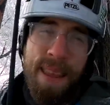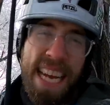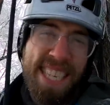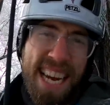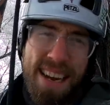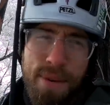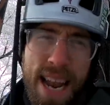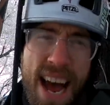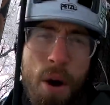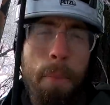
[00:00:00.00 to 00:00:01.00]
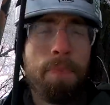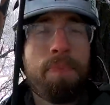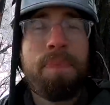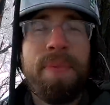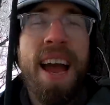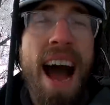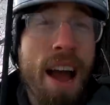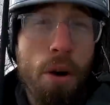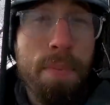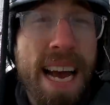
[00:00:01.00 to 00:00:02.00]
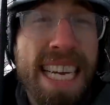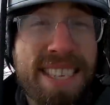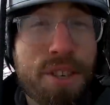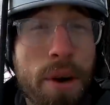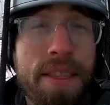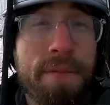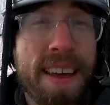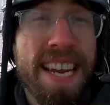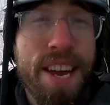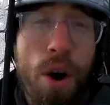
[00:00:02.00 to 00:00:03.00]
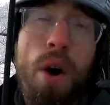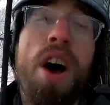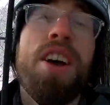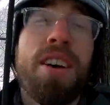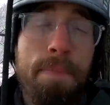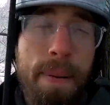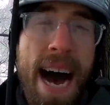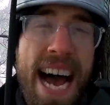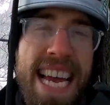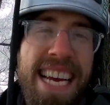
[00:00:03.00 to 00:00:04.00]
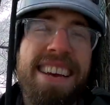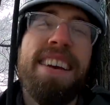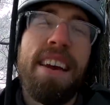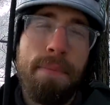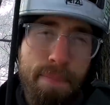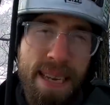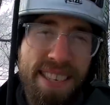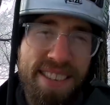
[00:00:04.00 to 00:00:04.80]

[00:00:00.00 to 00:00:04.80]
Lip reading: and check one out. I hope you guys enjoyed the video. Goodbye and be